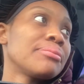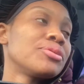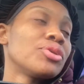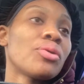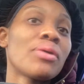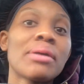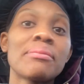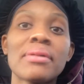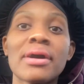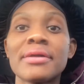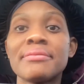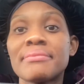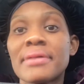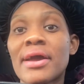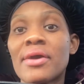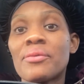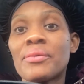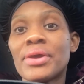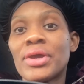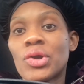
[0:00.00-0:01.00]
Now I'm on
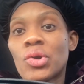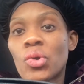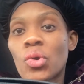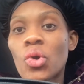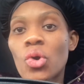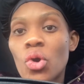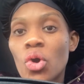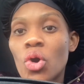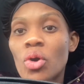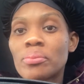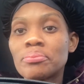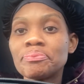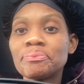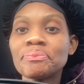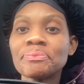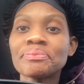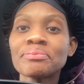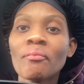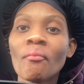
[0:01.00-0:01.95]
my way home.